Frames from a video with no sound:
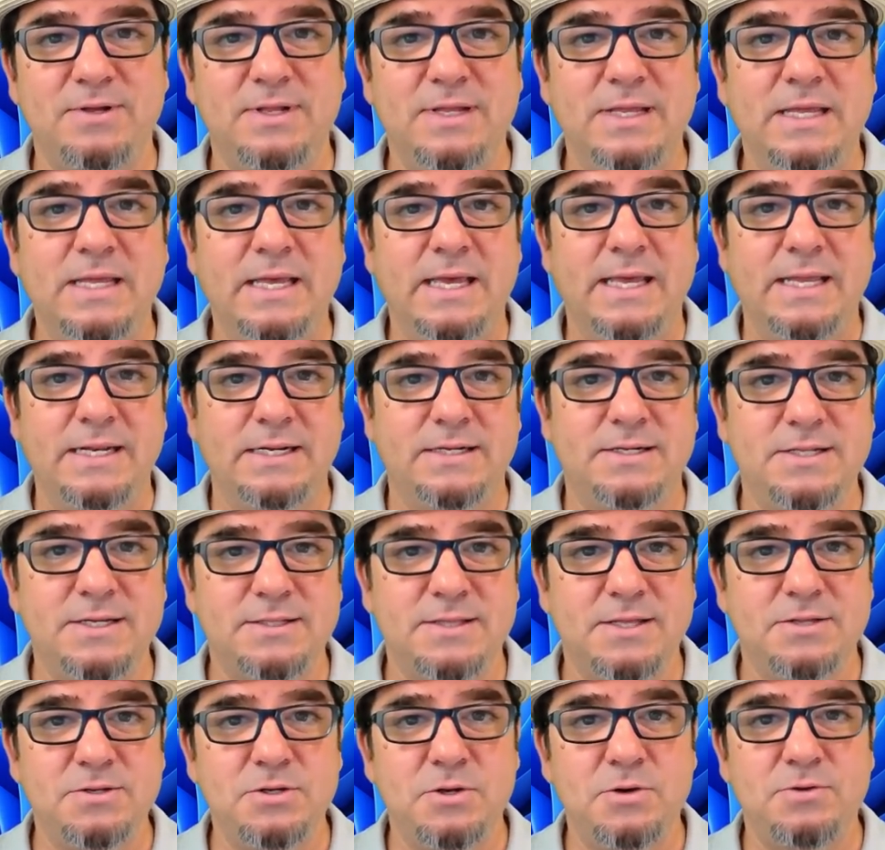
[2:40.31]
and click the
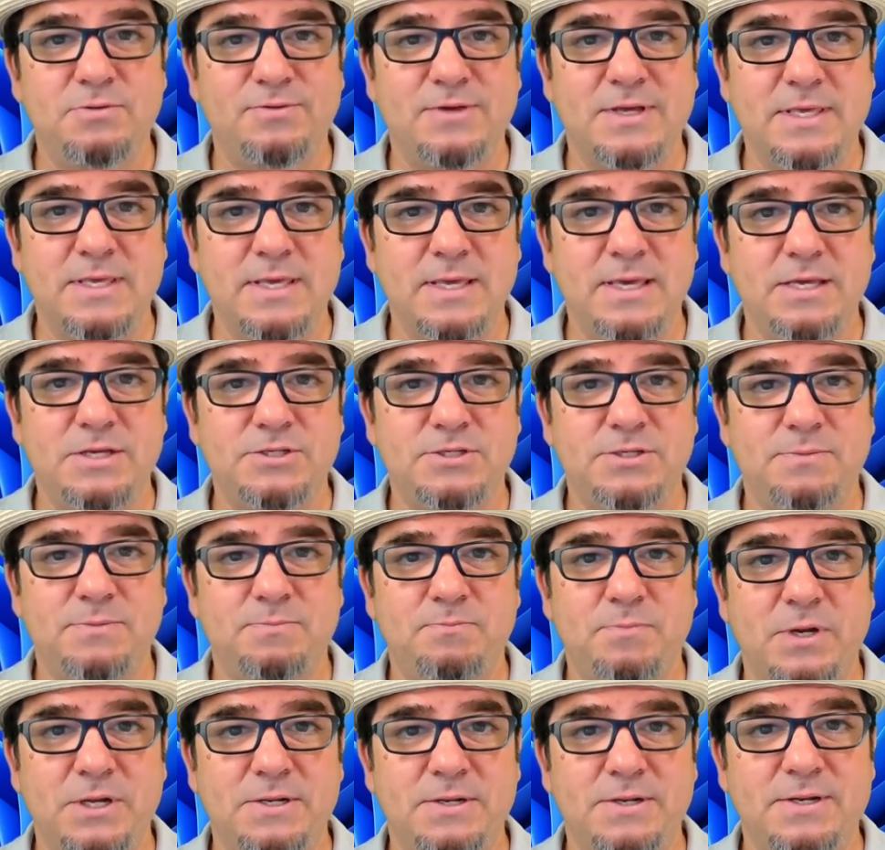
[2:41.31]
notification
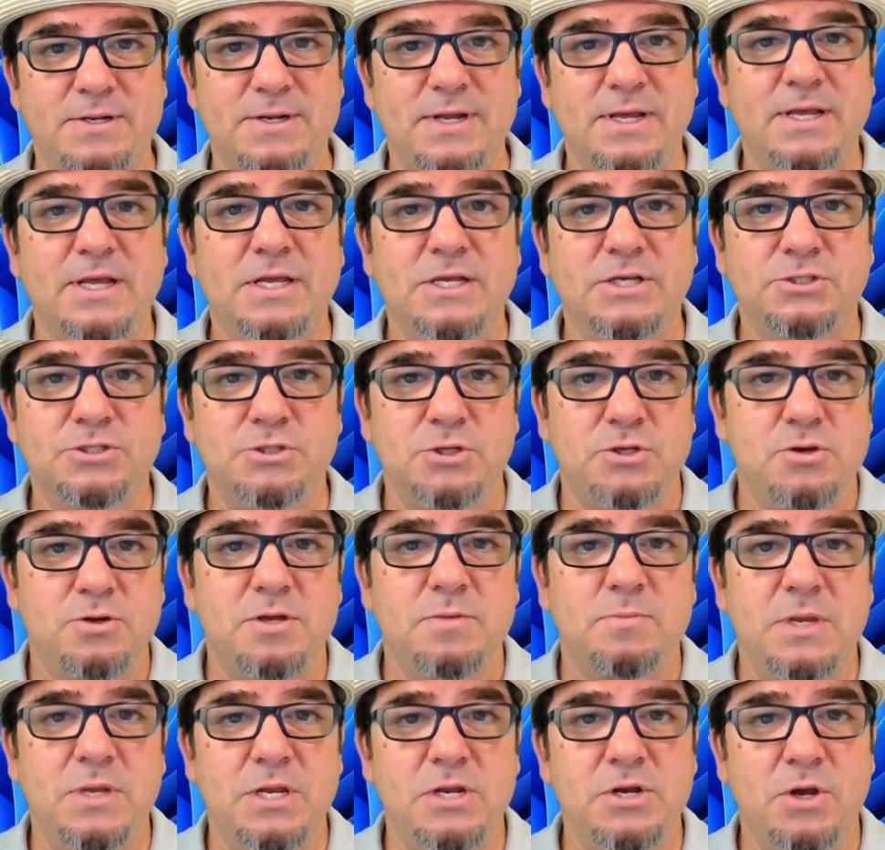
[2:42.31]
button so you can be
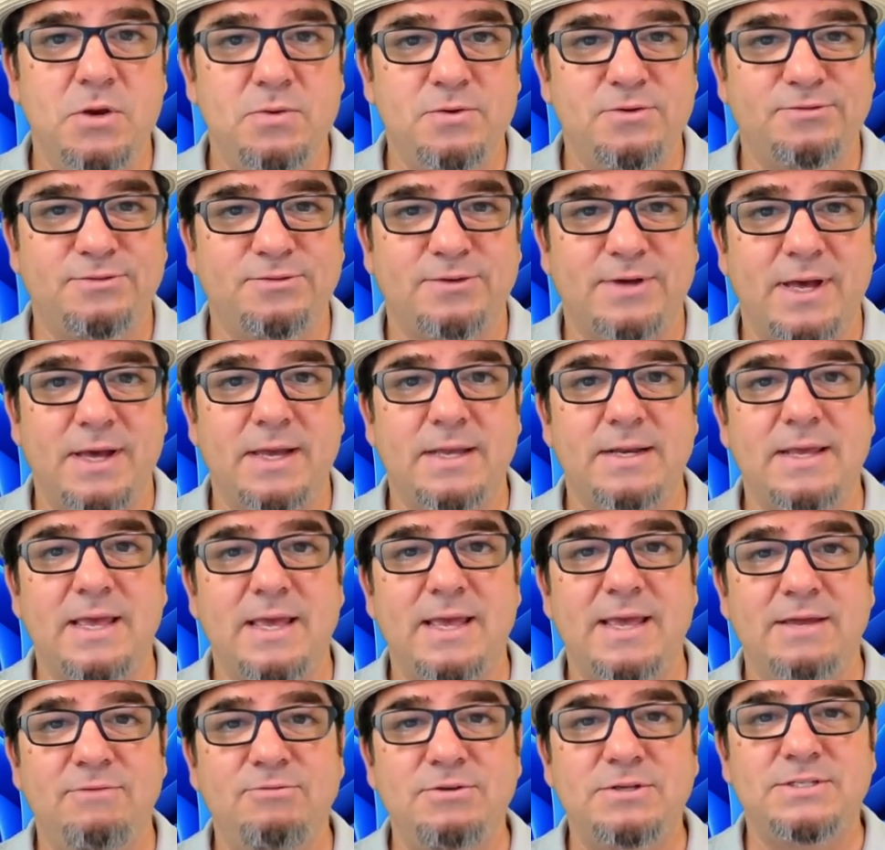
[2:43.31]
notified
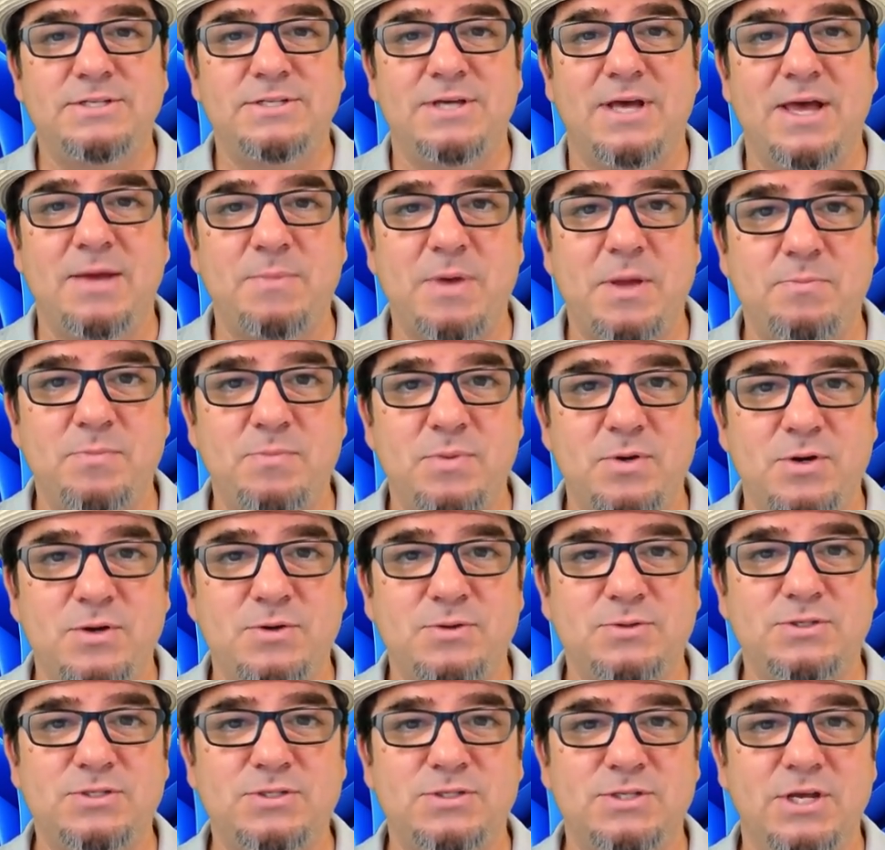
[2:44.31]
every time I
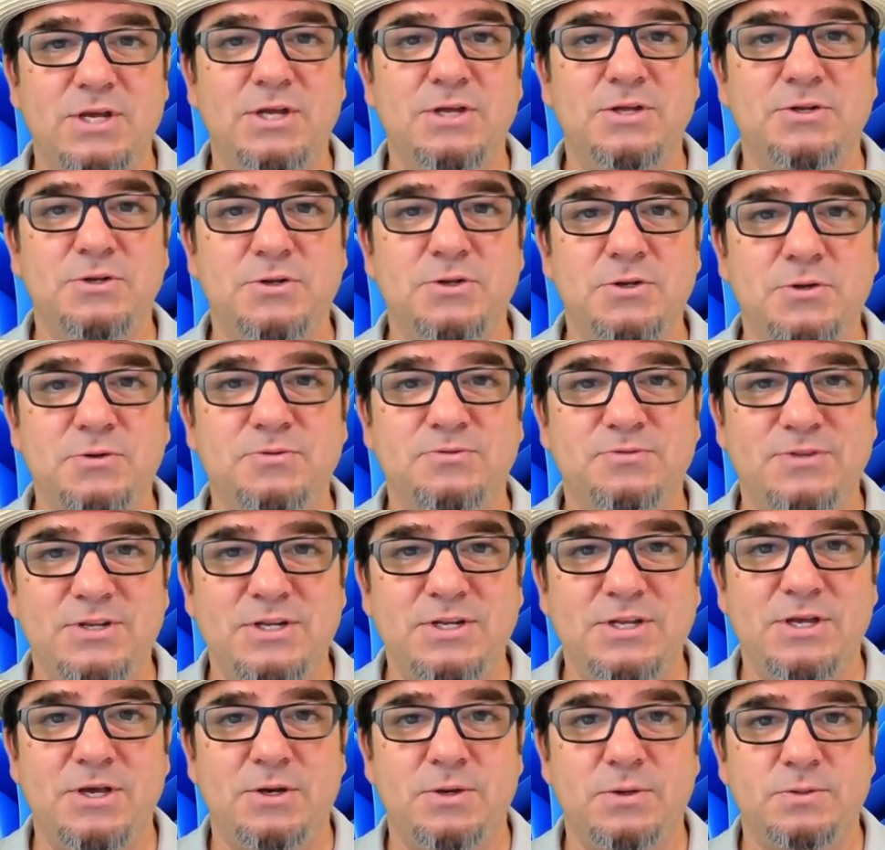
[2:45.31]
post new
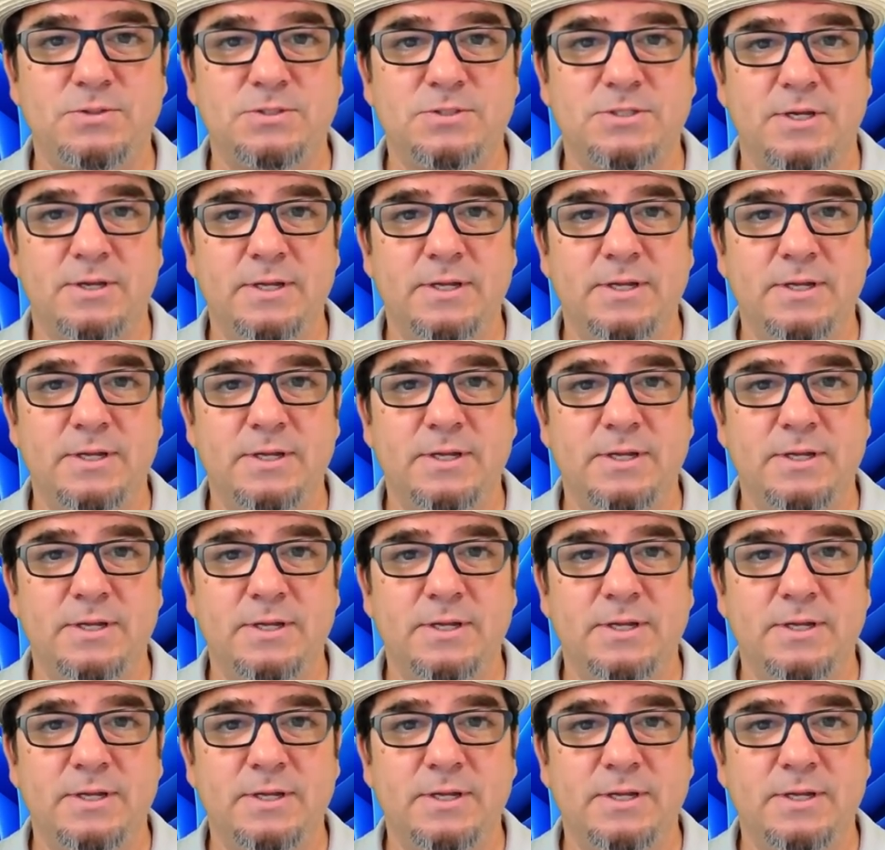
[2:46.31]
videos.